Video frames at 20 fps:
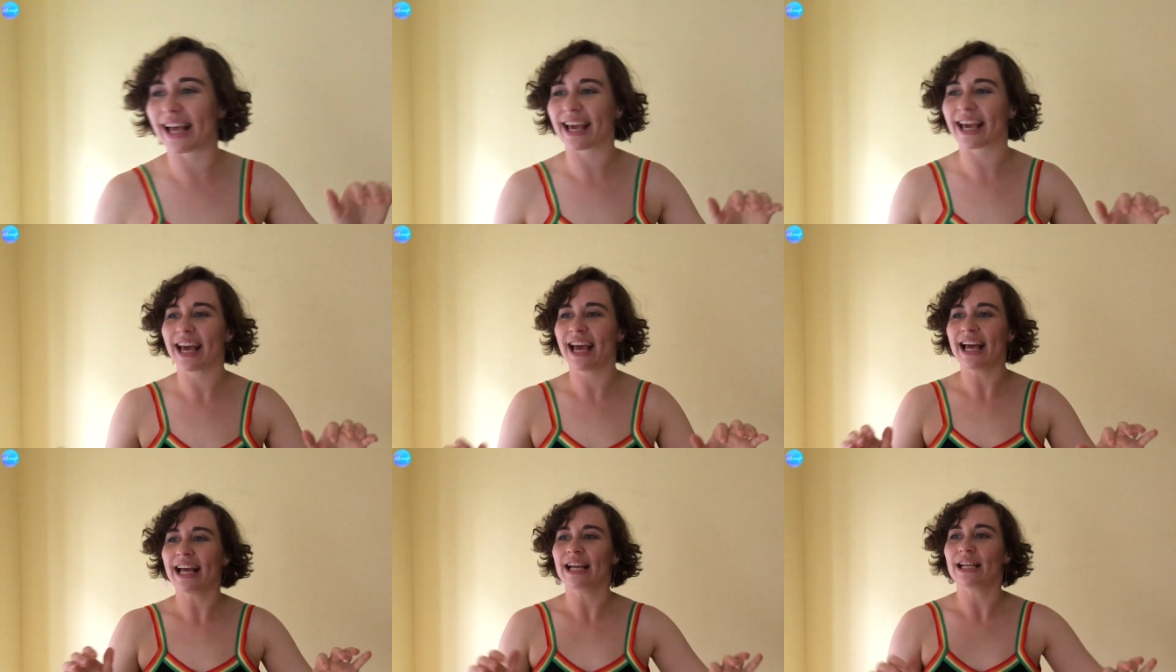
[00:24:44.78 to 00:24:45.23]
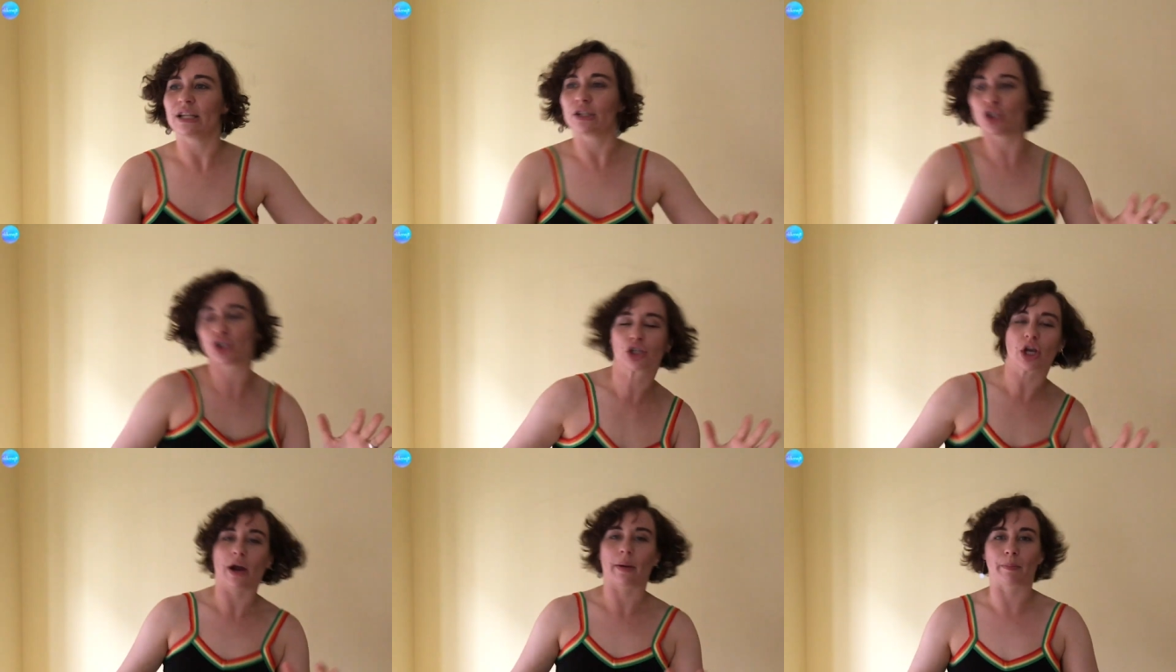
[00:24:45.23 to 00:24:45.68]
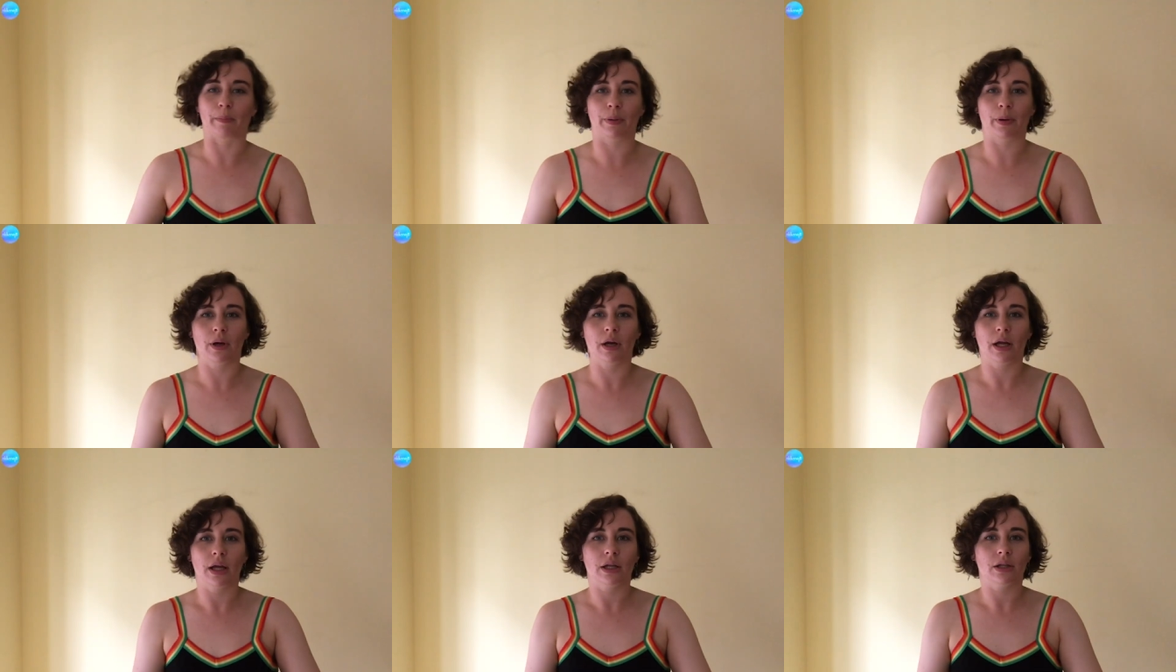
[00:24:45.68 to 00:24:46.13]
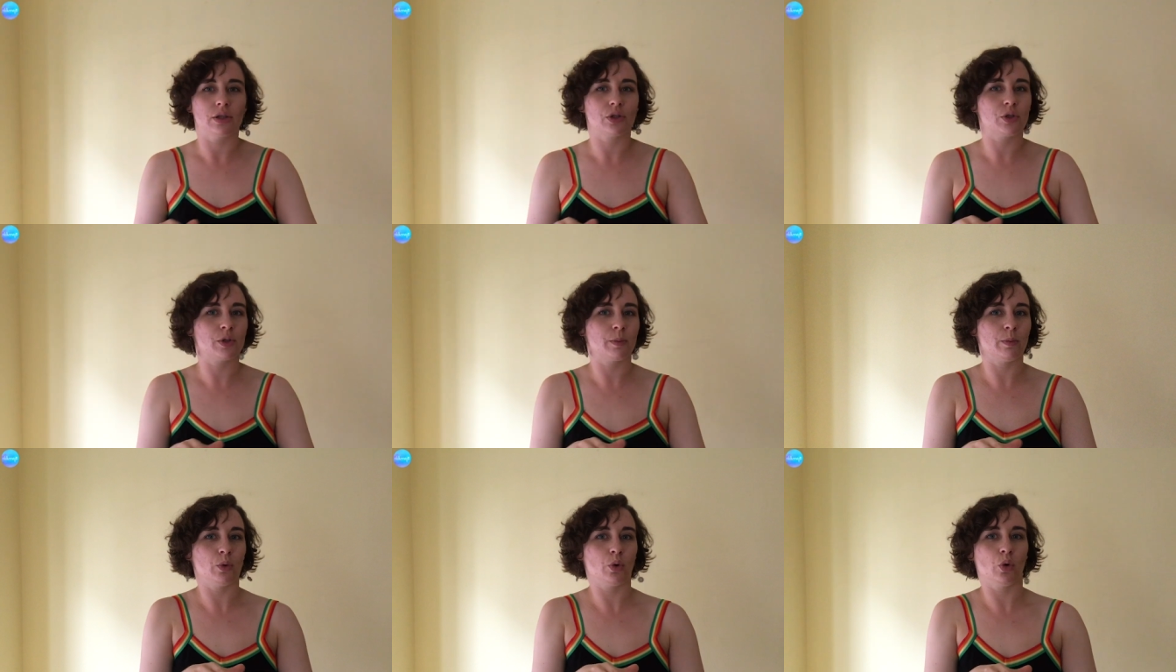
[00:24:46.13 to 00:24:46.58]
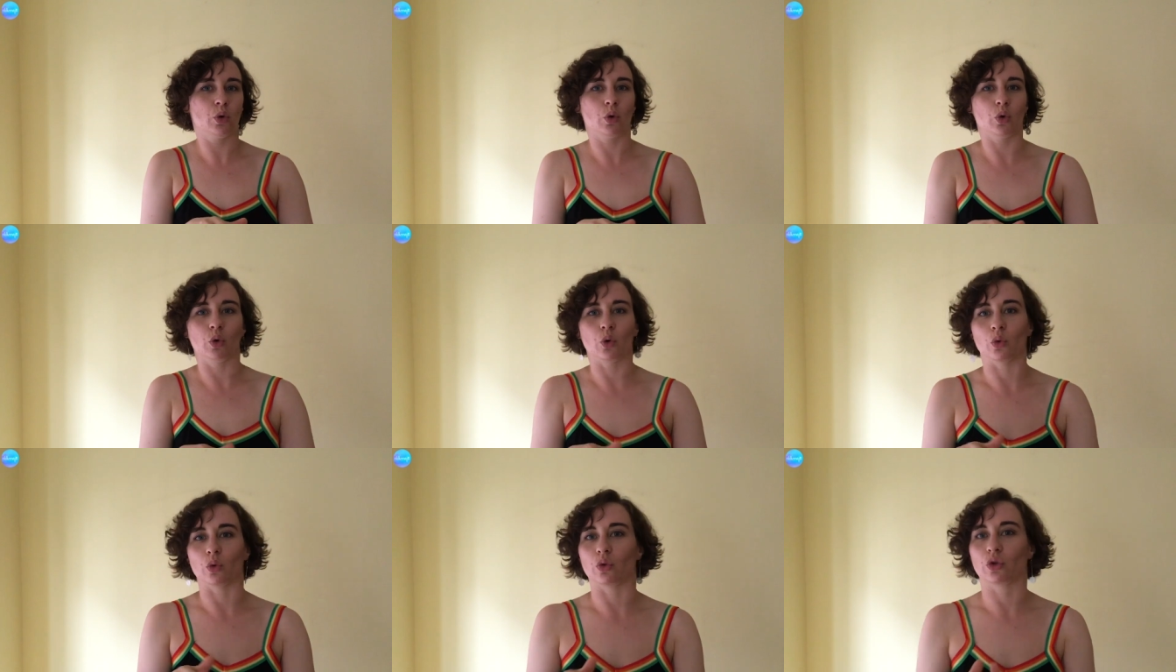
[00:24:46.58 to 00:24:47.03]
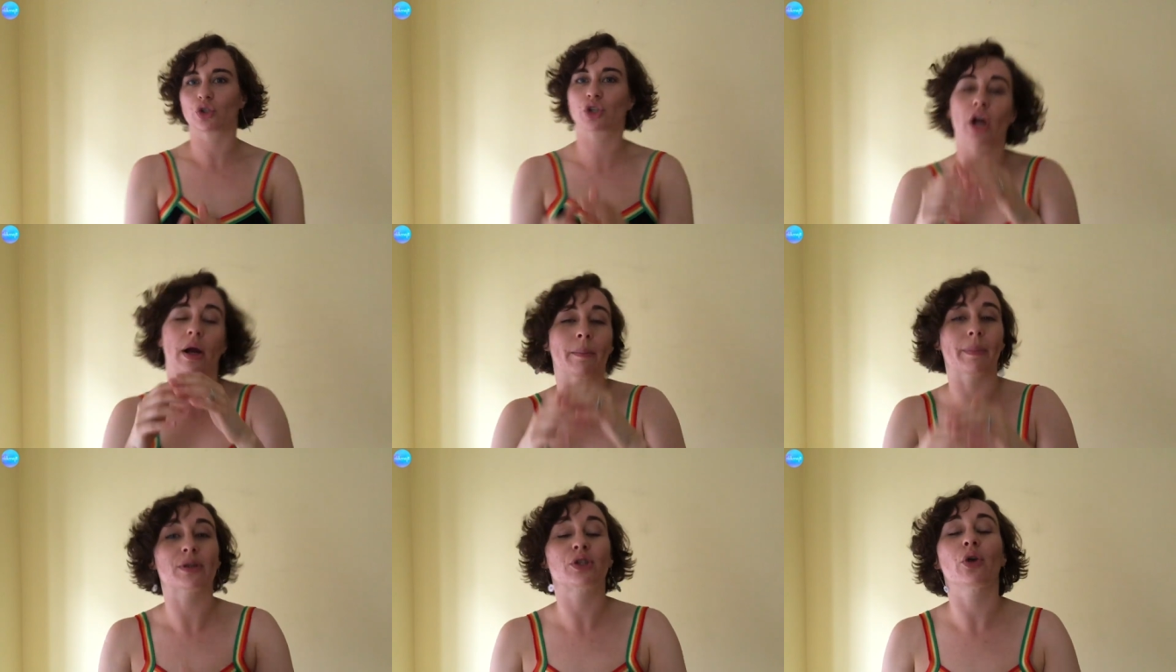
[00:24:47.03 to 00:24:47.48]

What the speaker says: like, sharp, smooth, sharp.